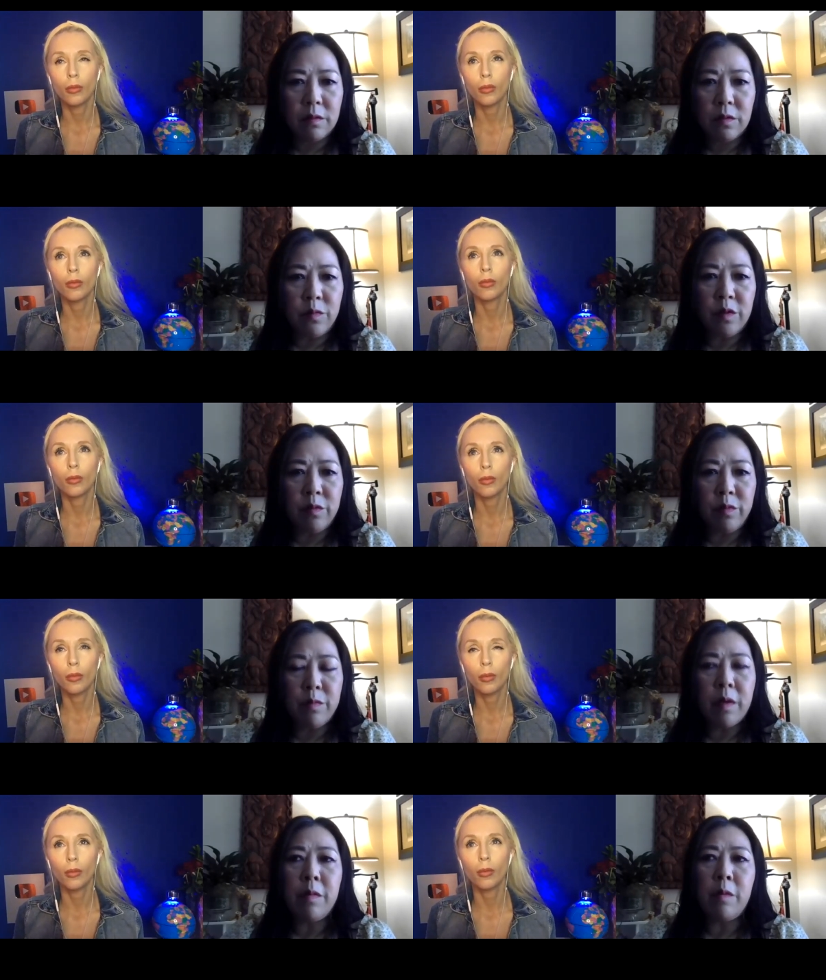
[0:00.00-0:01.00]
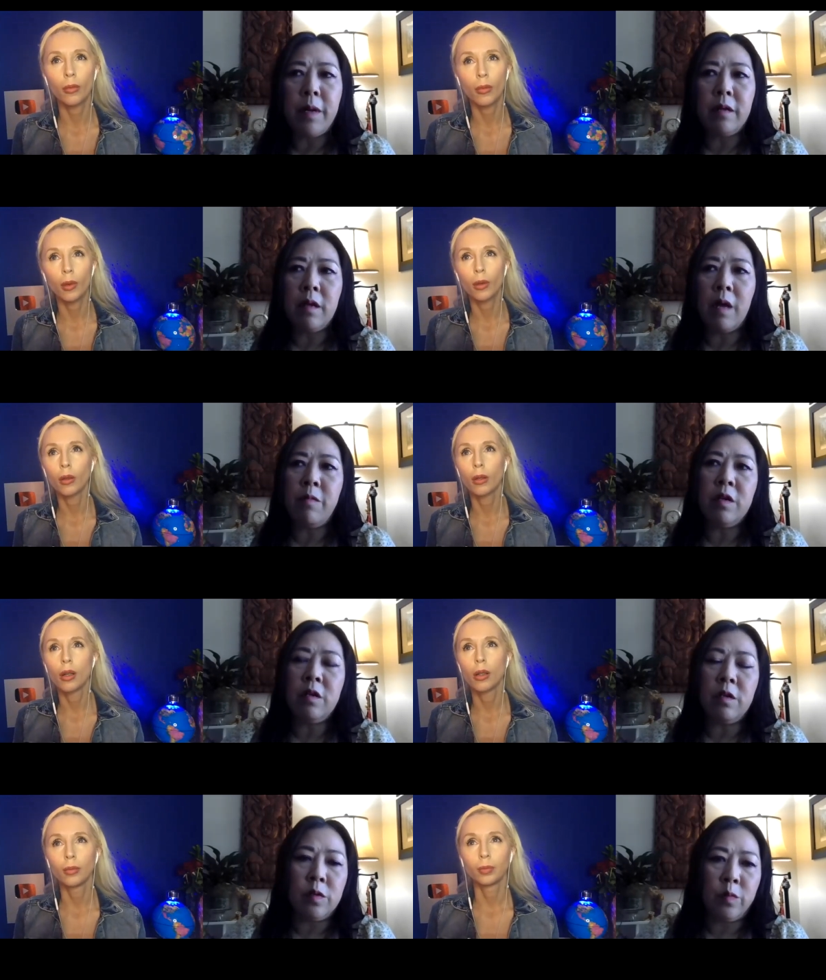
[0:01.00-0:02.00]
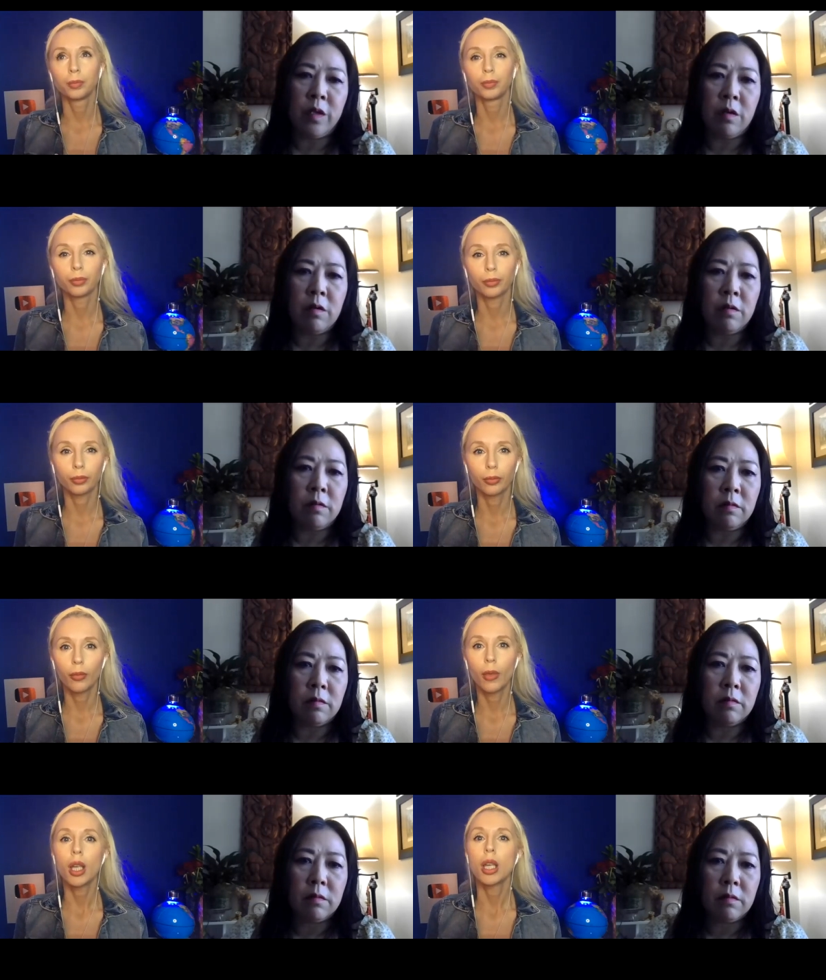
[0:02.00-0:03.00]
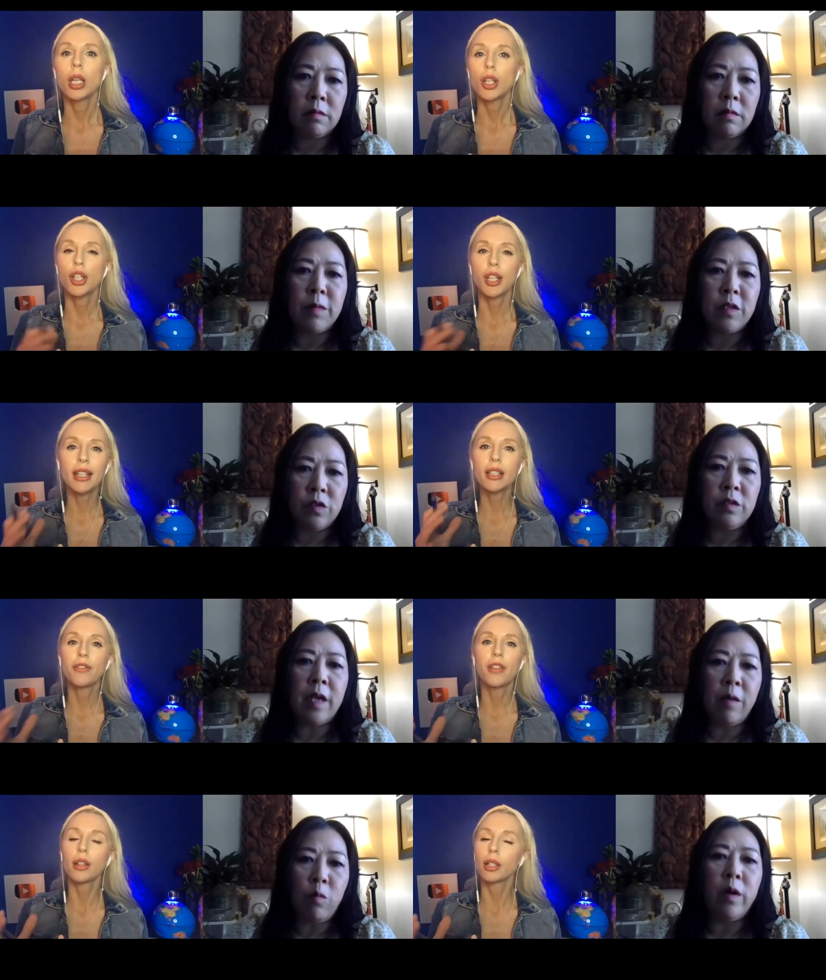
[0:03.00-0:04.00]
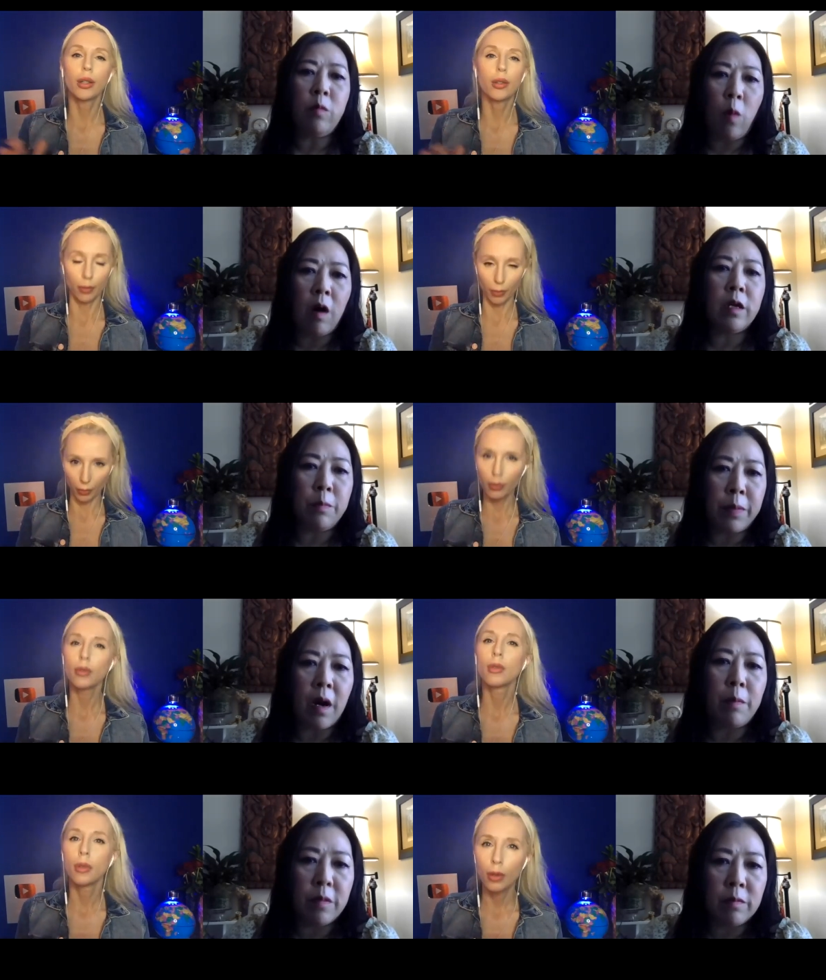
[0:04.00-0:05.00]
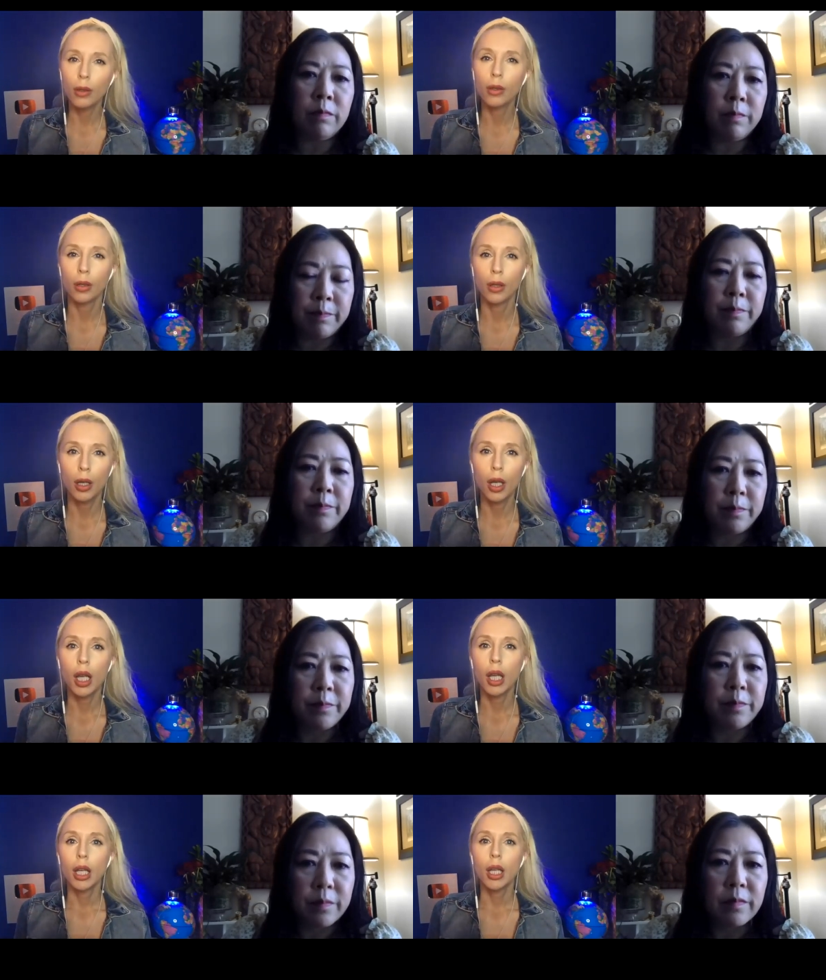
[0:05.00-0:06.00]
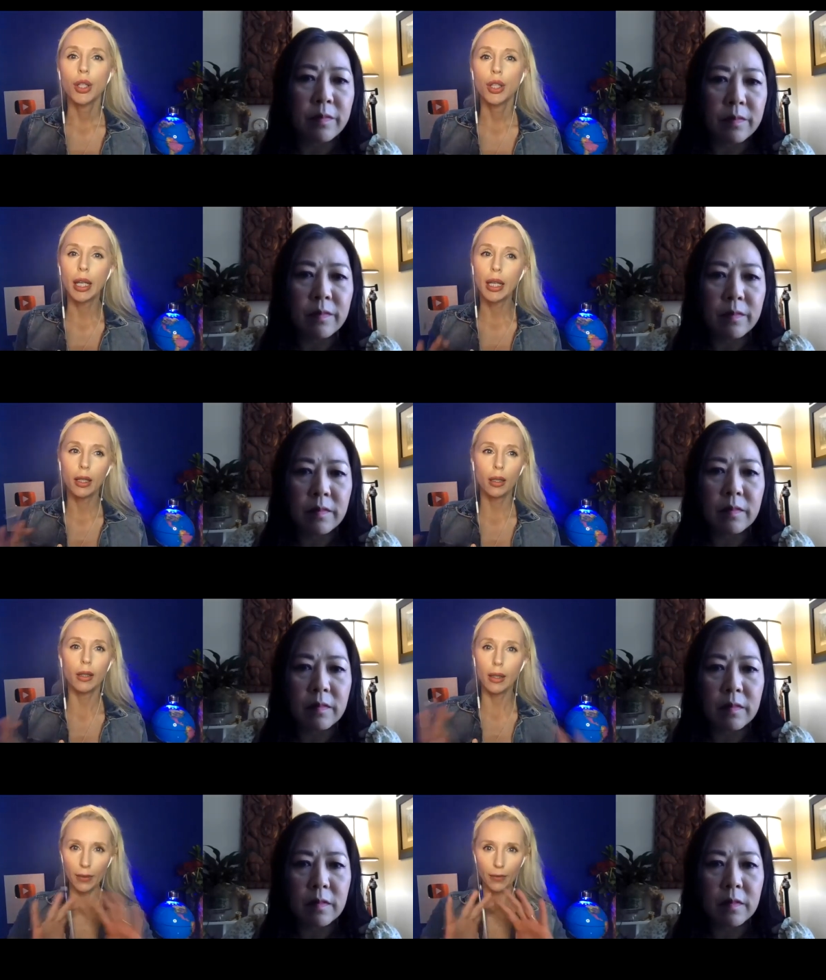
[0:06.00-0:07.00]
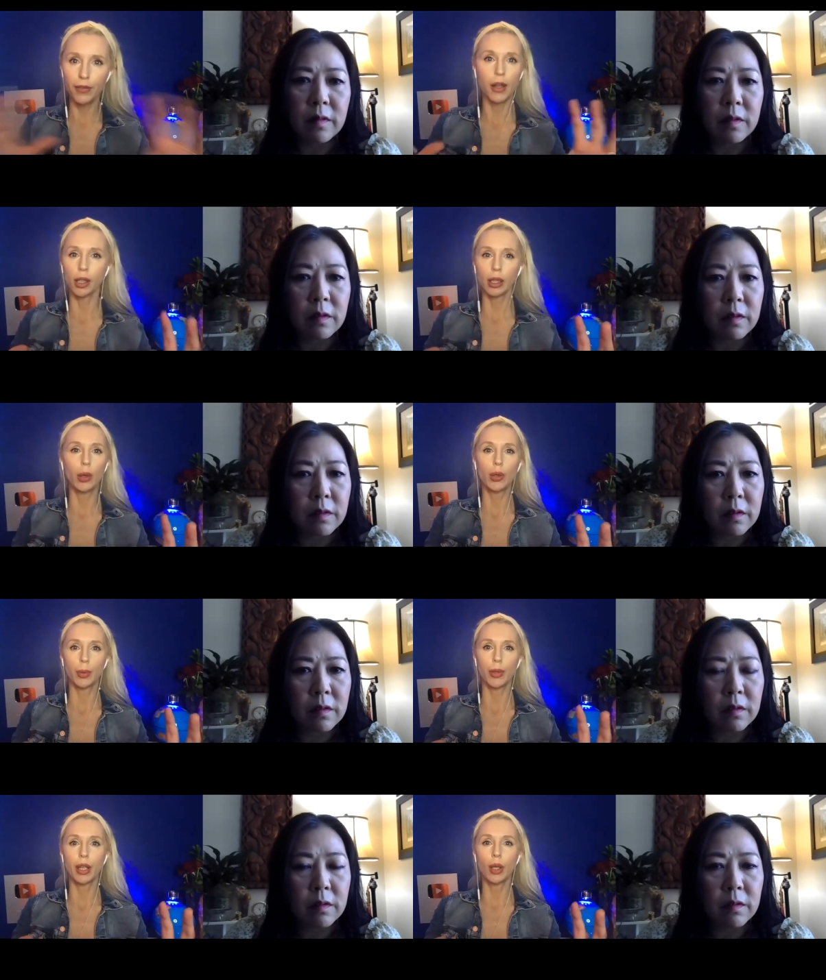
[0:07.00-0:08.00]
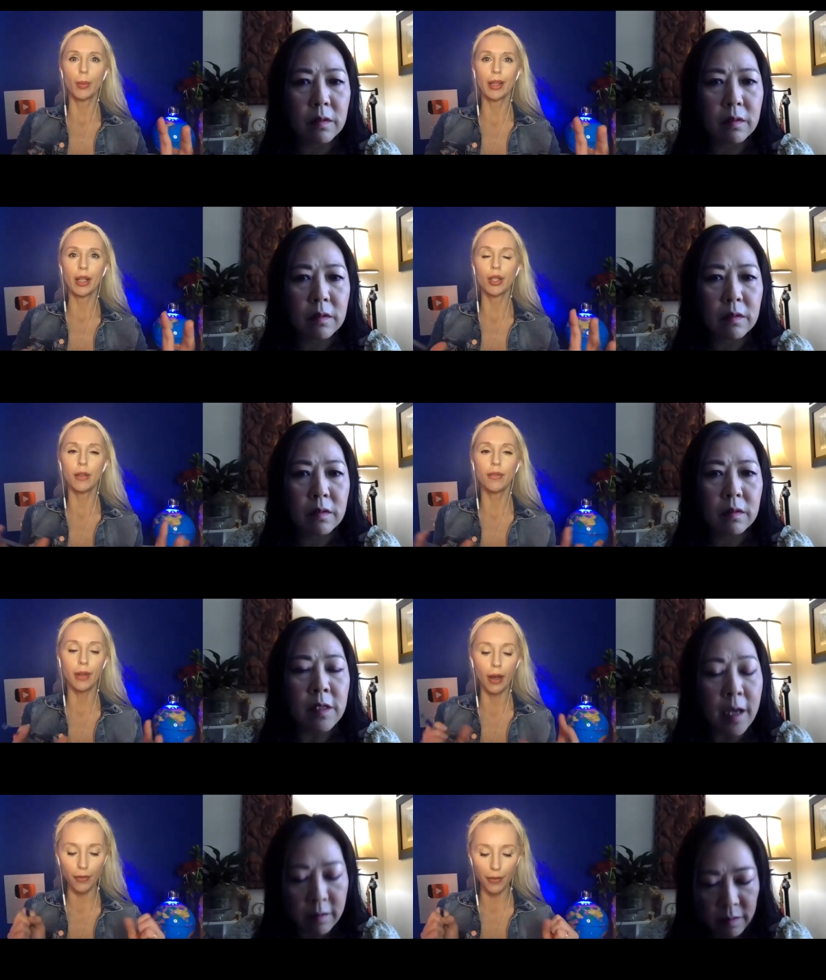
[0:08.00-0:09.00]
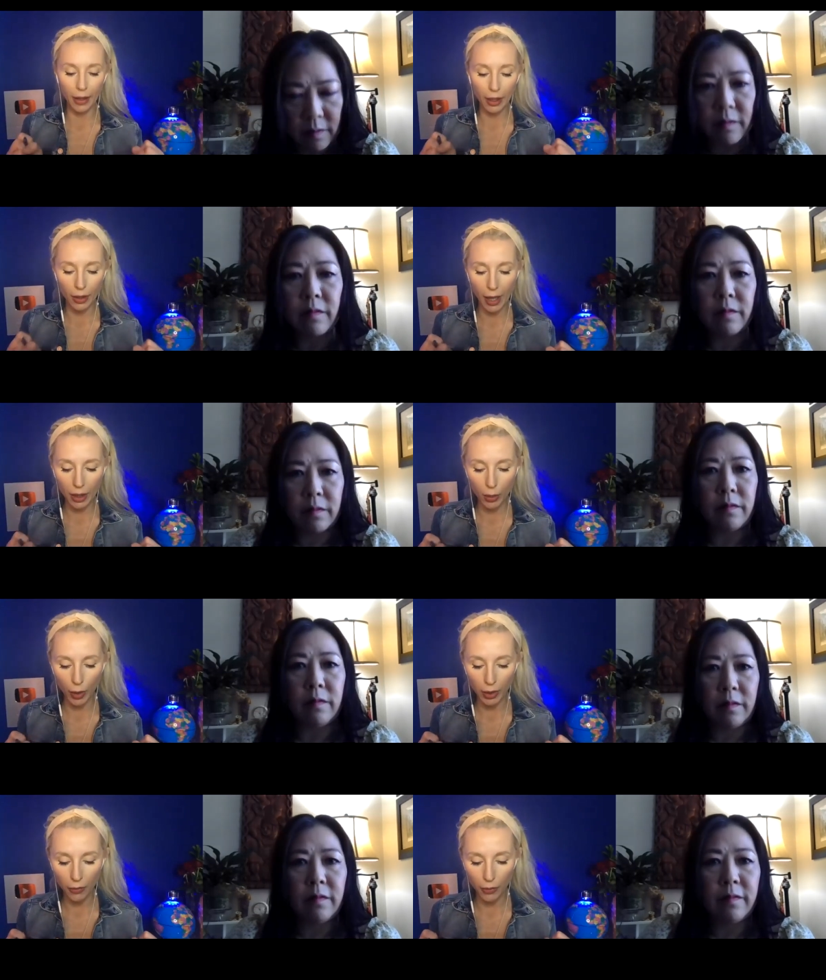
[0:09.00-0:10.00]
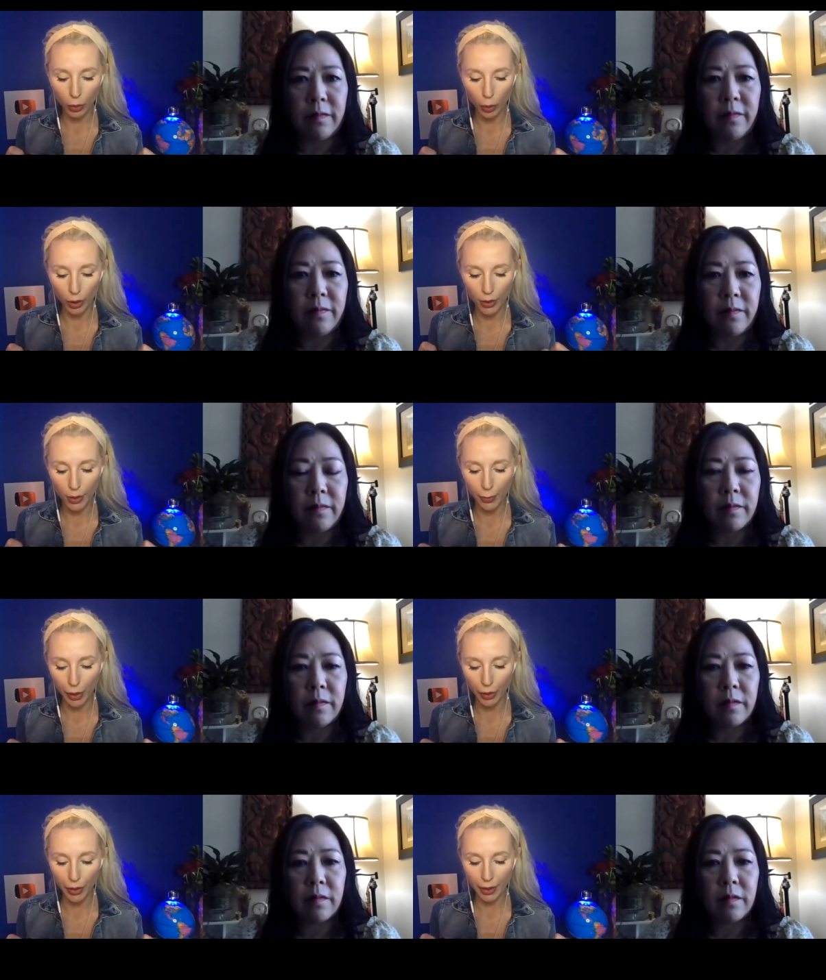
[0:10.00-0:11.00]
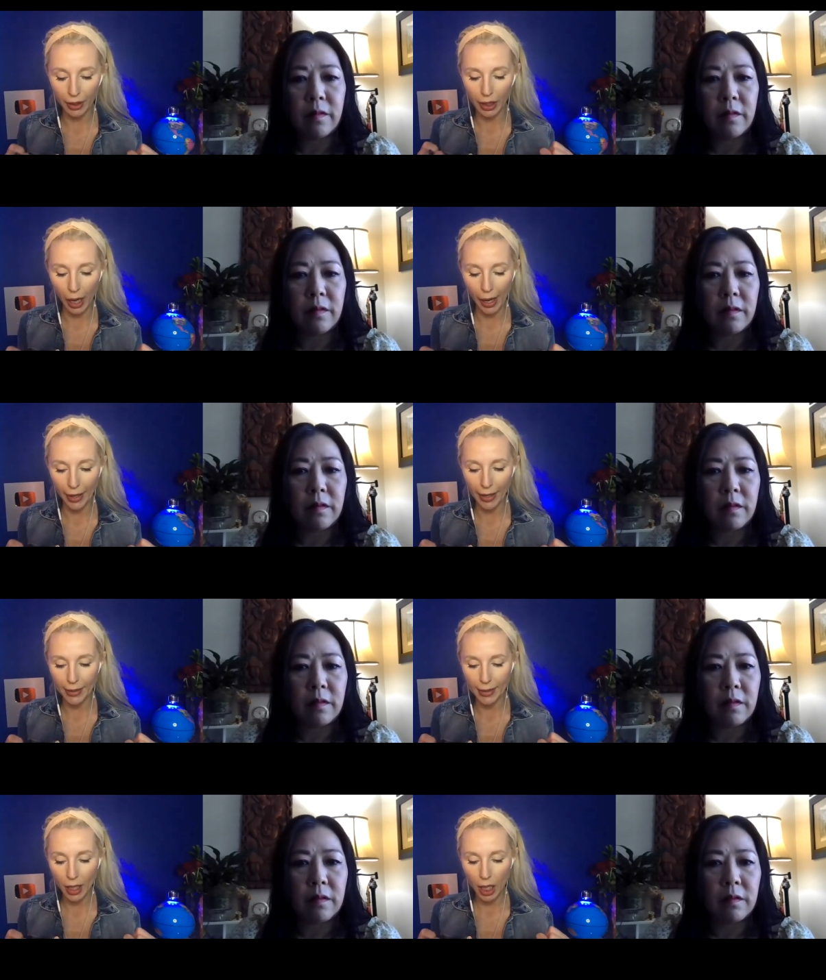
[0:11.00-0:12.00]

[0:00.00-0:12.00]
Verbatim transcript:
Speaker 1: Don't really remember, but I'm very close with her. She's very close. Problem.
Speaker 2: She very close with you, because I feel like that's one of your spirit guides,